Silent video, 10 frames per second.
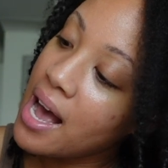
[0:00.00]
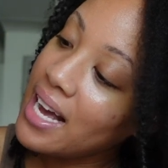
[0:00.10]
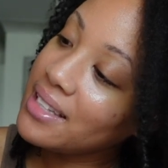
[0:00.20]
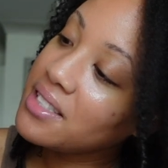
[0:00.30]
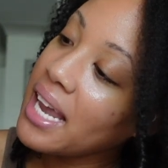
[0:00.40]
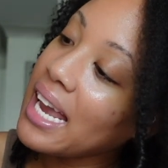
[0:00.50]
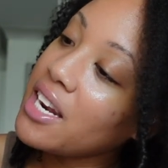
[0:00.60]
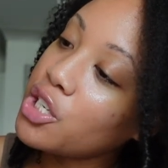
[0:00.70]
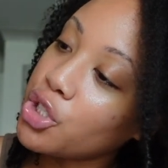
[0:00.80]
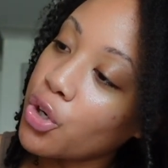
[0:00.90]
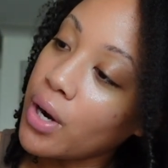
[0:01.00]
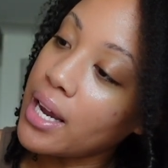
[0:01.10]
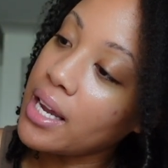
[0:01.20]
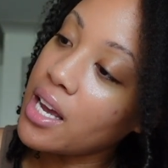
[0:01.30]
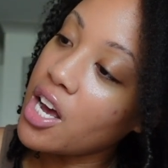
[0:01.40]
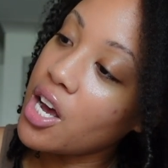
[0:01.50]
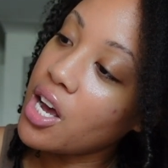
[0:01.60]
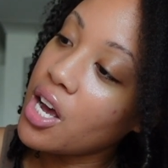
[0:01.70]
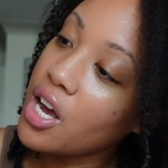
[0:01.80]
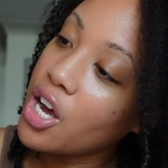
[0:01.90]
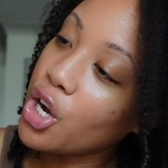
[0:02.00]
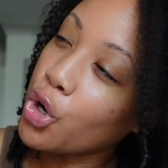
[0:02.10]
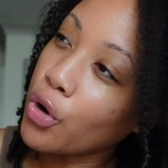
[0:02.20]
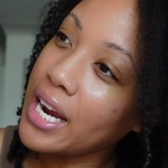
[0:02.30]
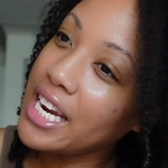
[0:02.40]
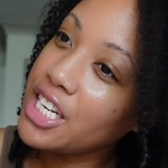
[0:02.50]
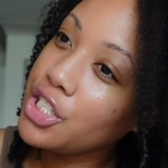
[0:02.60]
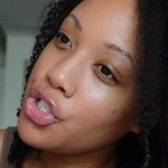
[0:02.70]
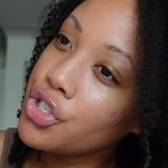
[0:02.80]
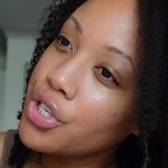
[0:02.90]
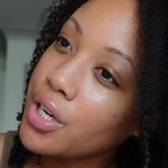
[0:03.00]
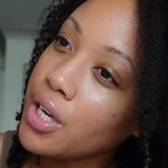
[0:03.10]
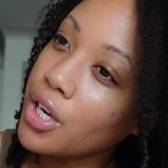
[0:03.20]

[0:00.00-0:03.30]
a tannish gray. Grayish,